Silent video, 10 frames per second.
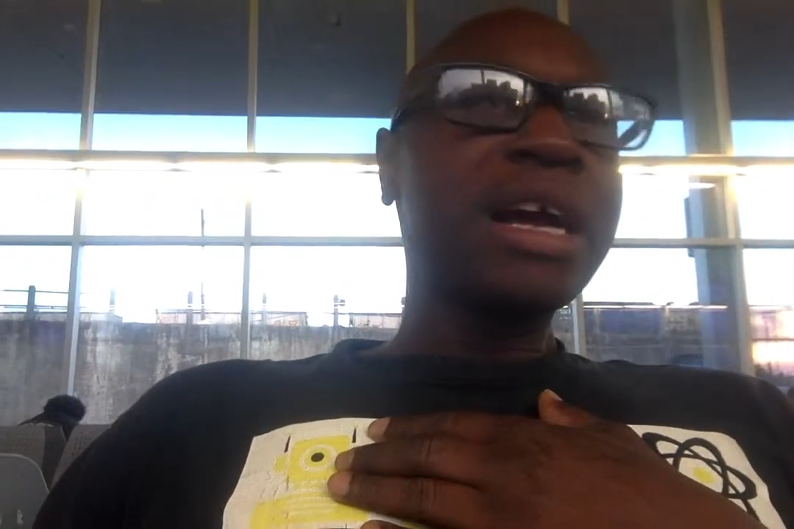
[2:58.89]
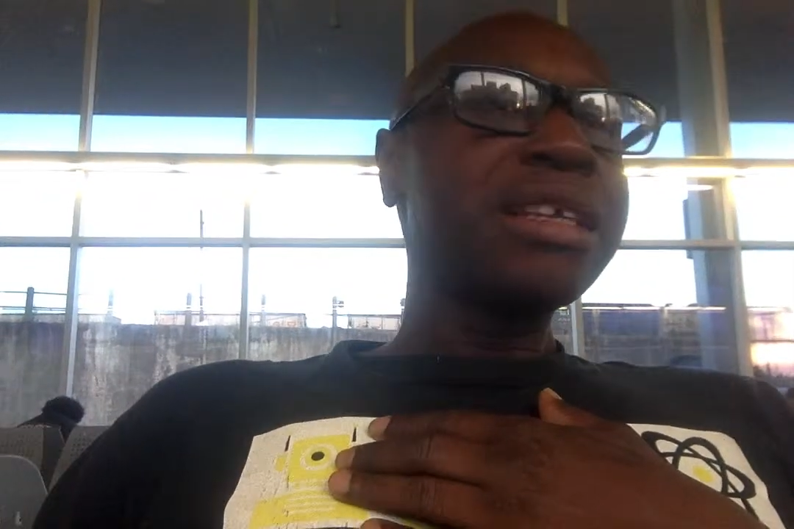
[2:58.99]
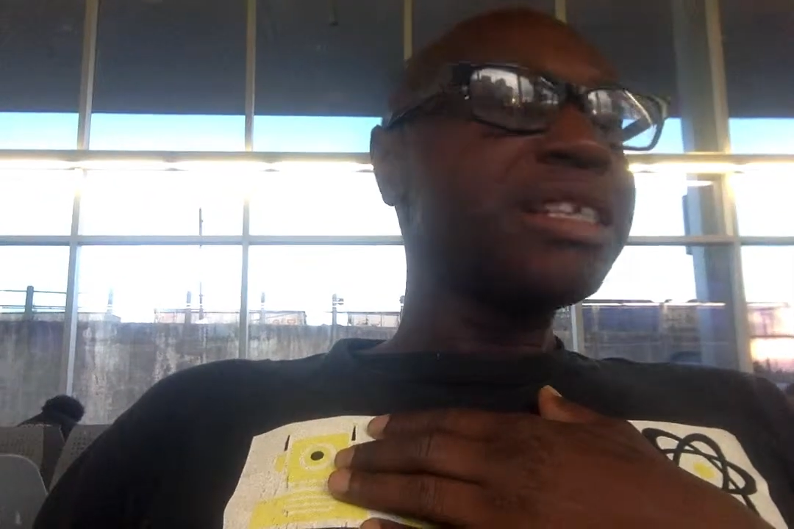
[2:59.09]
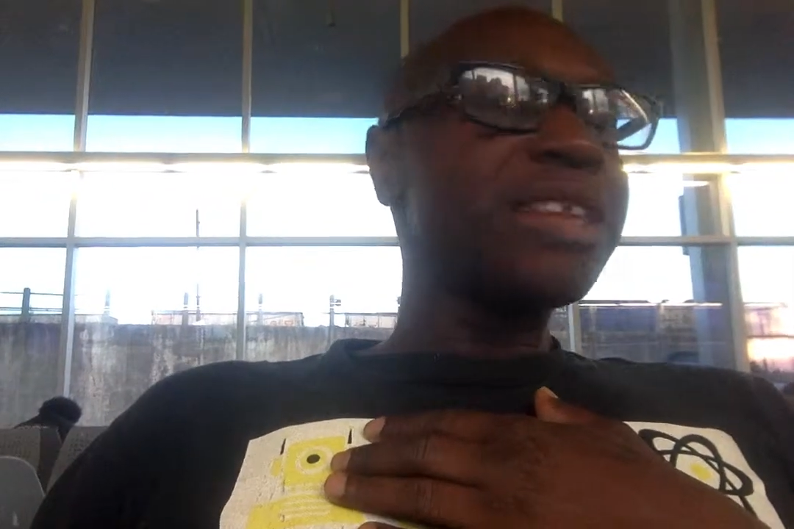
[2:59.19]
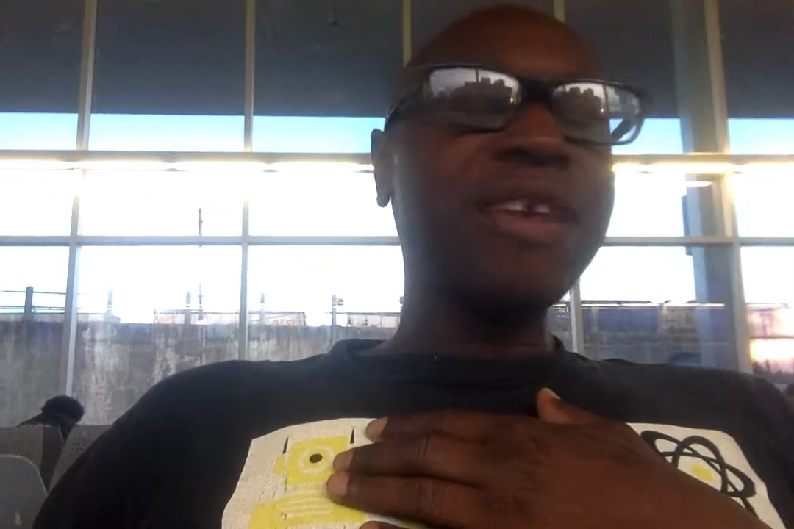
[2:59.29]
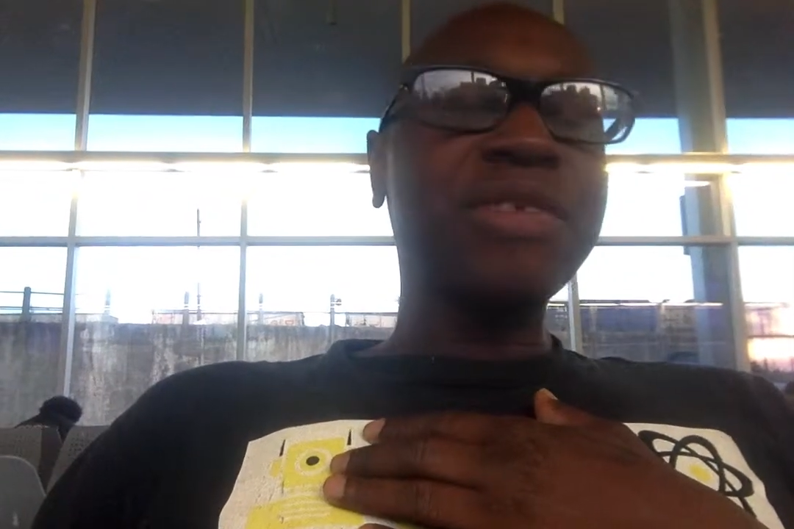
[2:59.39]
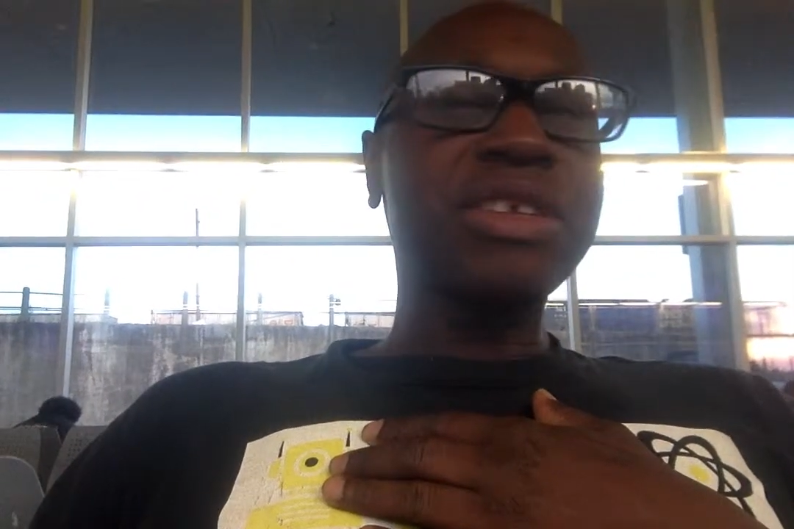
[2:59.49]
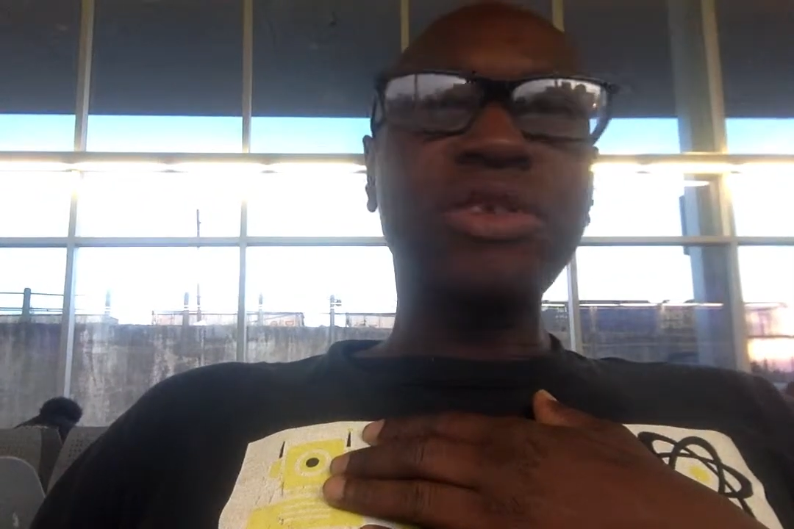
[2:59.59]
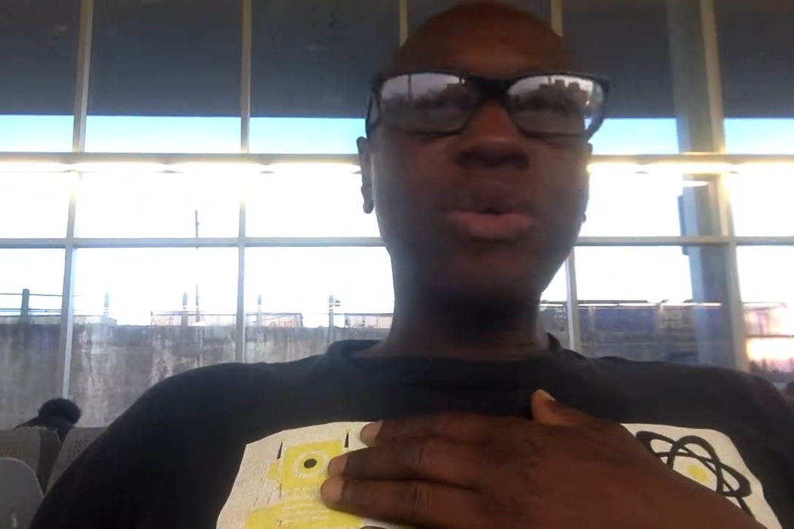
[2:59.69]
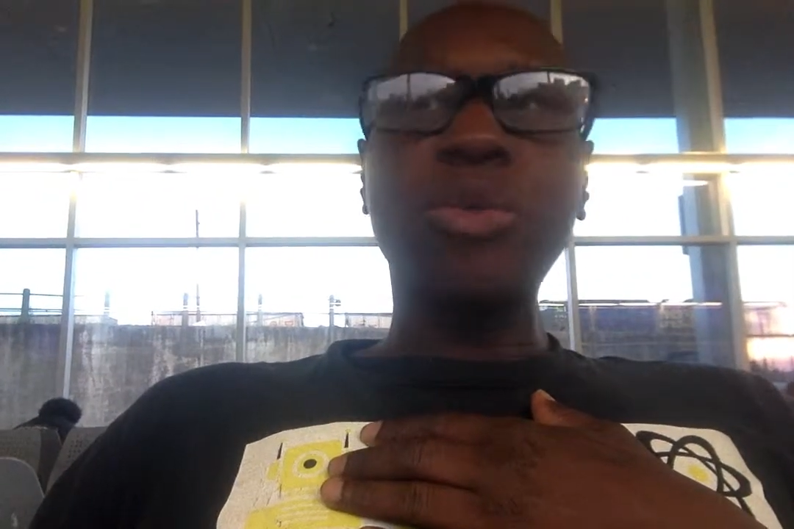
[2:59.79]
These
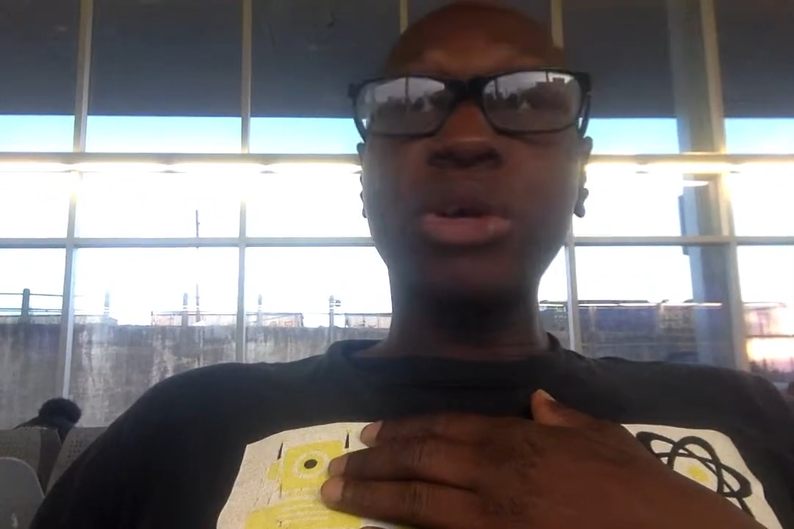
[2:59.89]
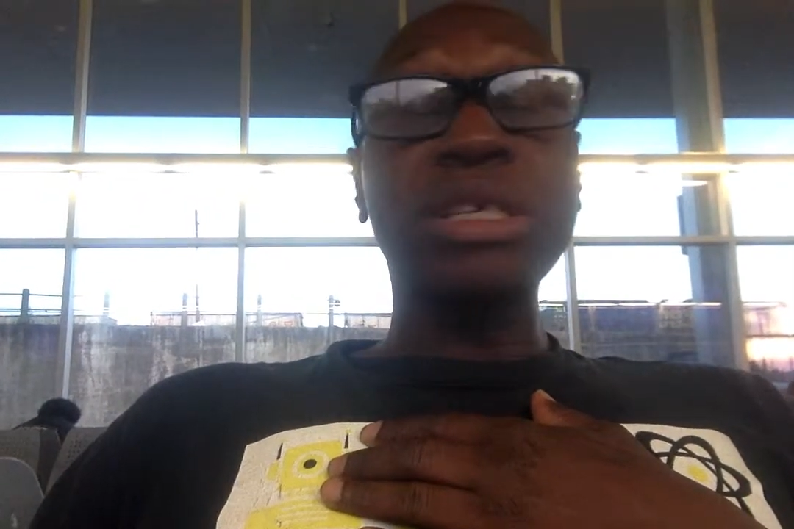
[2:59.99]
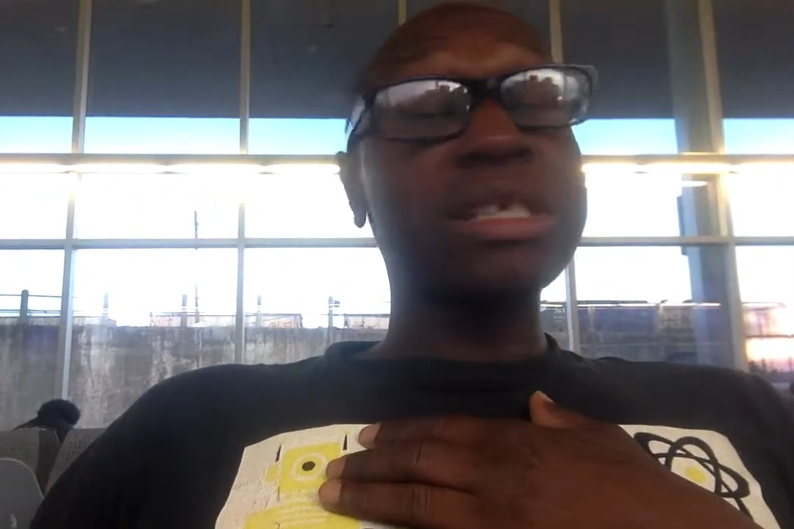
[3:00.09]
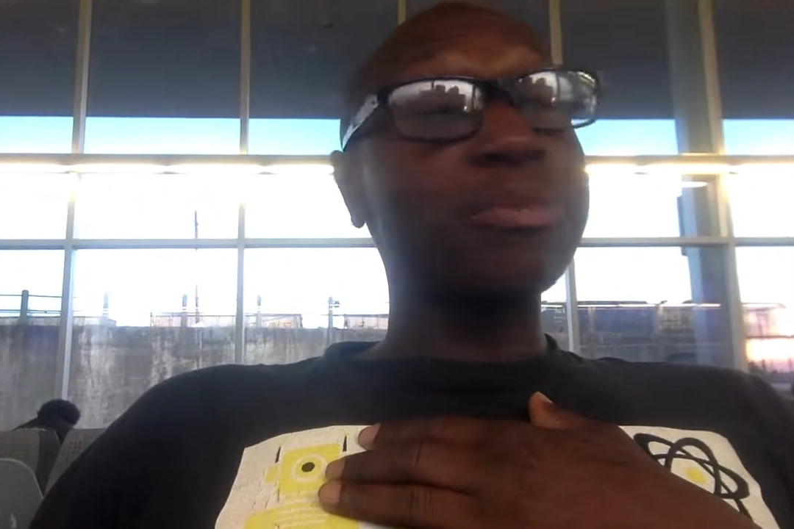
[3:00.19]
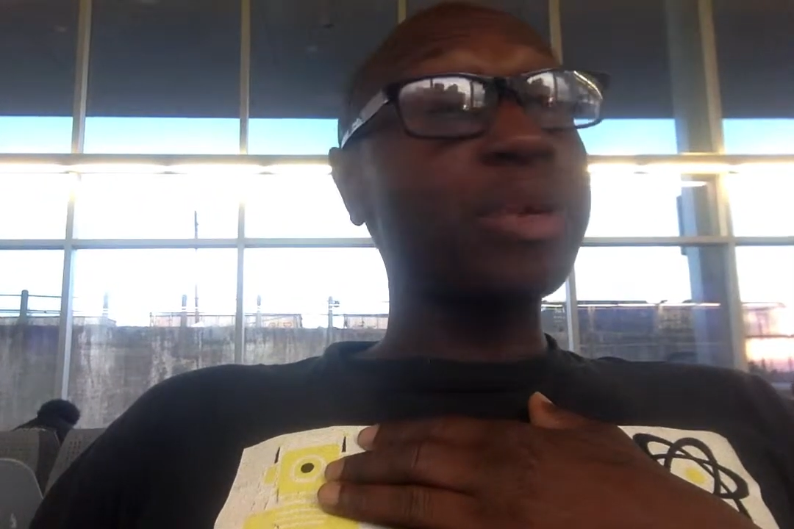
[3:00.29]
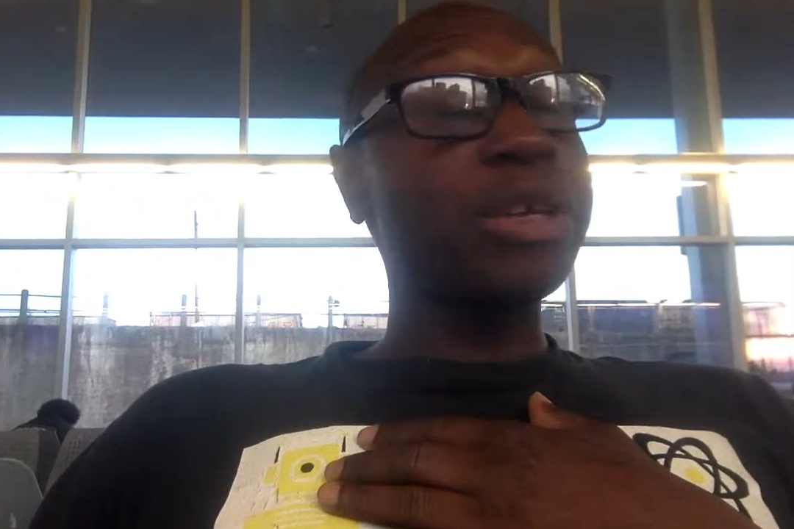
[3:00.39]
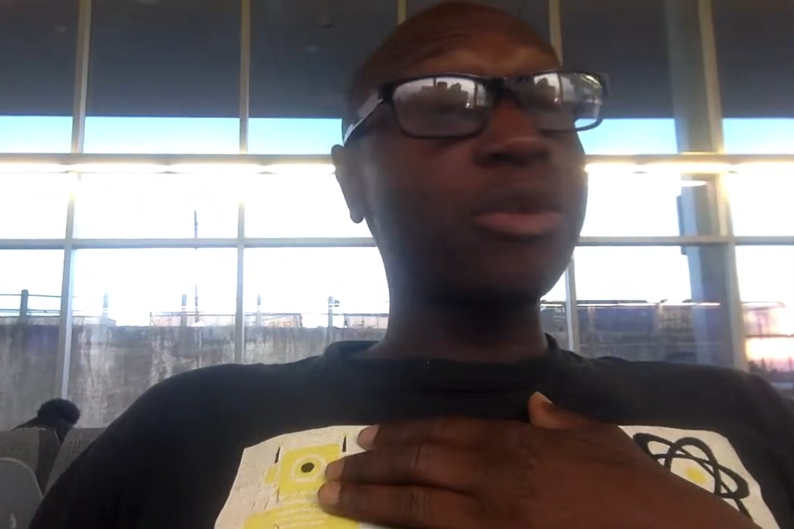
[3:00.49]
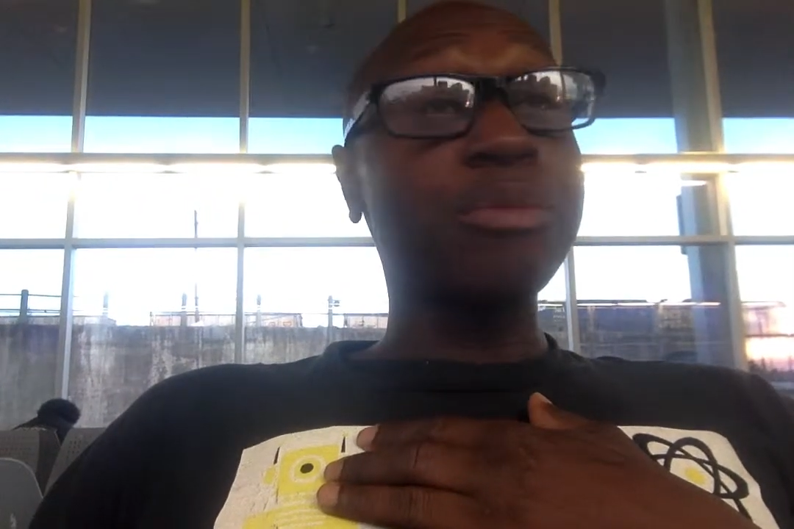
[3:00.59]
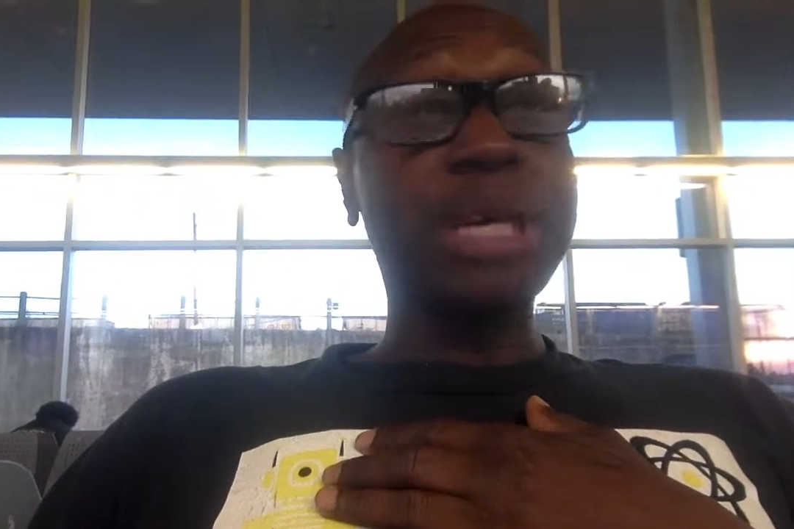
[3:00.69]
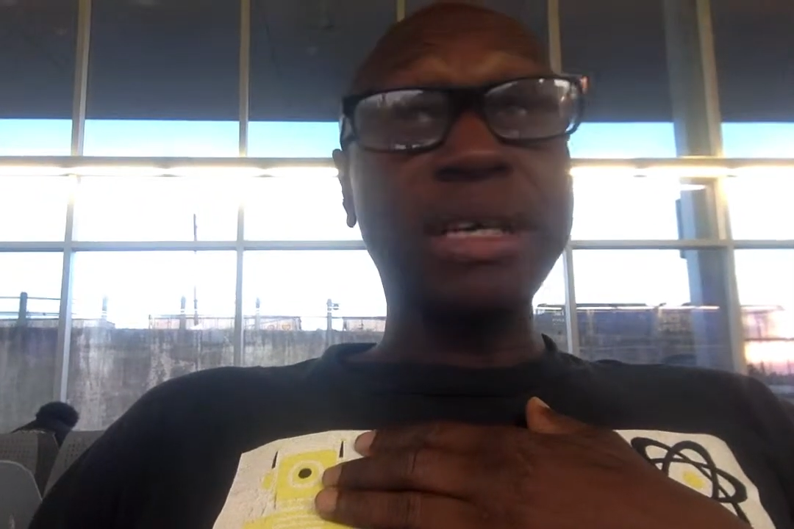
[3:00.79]
Africans don't want to spend
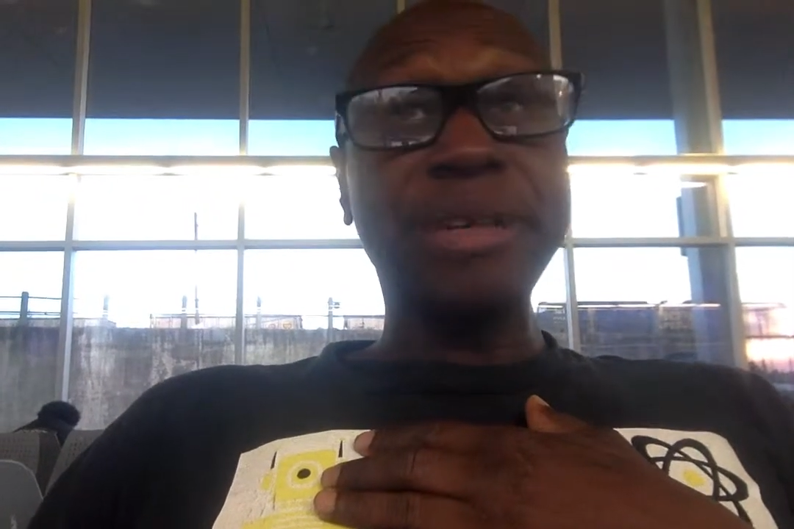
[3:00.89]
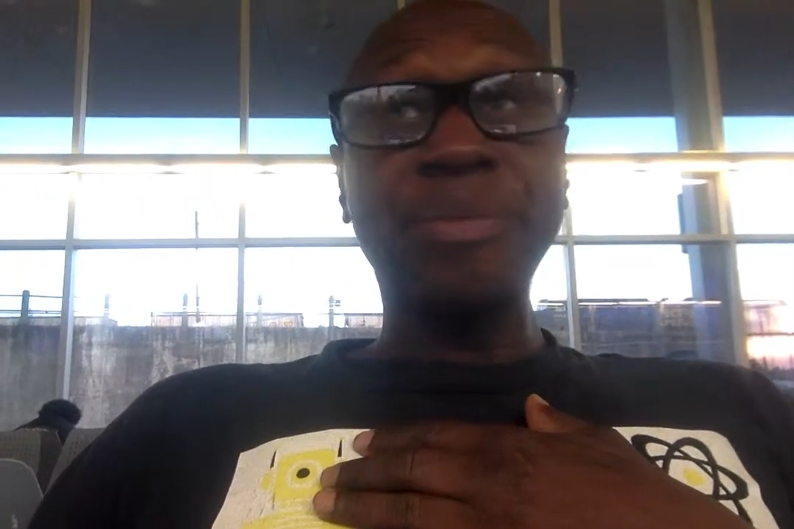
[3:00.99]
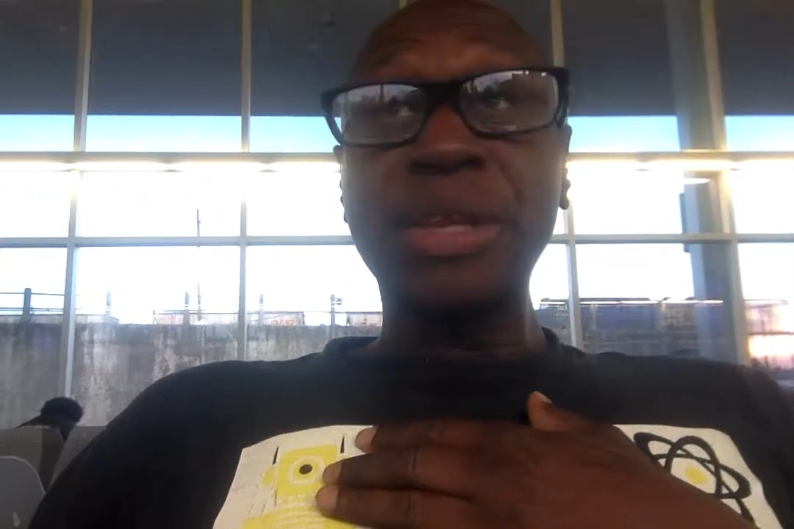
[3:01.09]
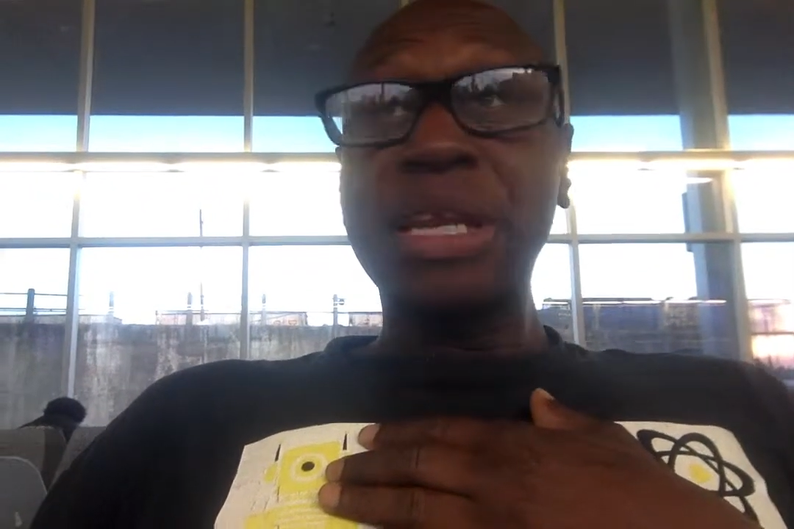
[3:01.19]
no money.